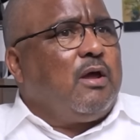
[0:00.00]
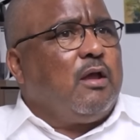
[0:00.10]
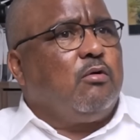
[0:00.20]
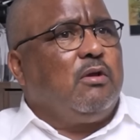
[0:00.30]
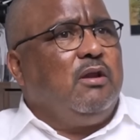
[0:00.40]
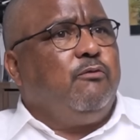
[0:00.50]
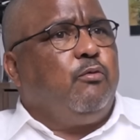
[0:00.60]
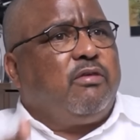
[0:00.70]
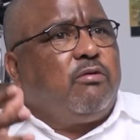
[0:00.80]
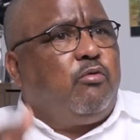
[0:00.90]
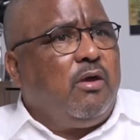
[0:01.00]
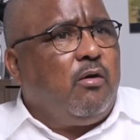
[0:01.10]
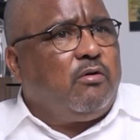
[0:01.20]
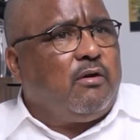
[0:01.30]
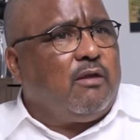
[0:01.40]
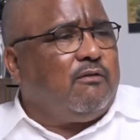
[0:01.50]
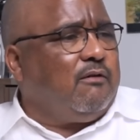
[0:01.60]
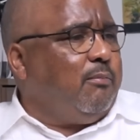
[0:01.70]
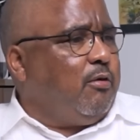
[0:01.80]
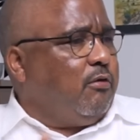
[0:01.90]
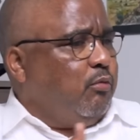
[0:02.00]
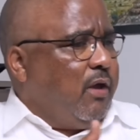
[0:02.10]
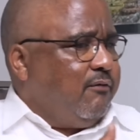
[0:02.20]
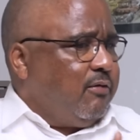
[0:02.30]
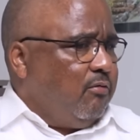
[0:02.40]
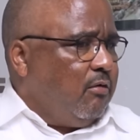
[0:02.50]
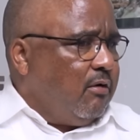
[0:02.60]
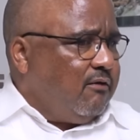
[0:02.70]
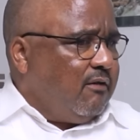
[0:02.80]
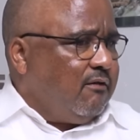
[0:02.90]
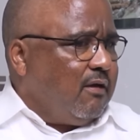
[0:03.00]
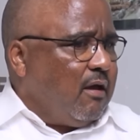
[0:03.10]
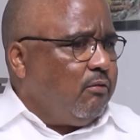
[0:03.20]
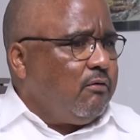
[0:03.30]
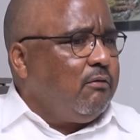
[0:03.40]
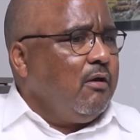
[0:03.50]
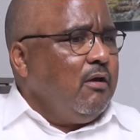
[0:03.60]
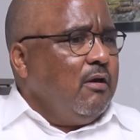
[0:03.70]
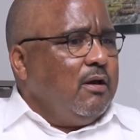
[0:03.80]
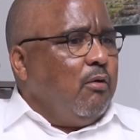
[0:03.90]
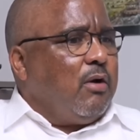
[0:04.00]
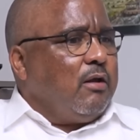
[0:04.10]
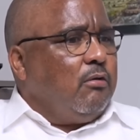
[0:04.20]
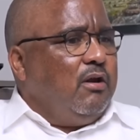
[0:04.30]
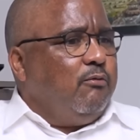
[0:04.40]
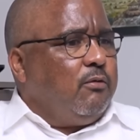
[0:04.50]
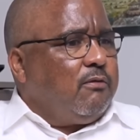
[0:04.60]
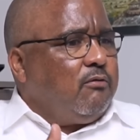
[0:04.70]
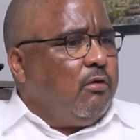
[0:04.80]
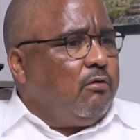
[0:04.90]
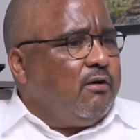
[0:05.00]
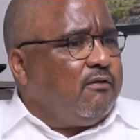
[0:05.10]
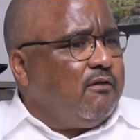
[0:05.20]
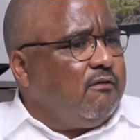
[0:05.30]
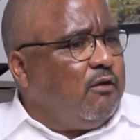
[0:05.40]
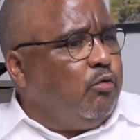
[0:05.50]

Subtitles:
cannot live with 360, because we have 360 councils, that we cannot live with 360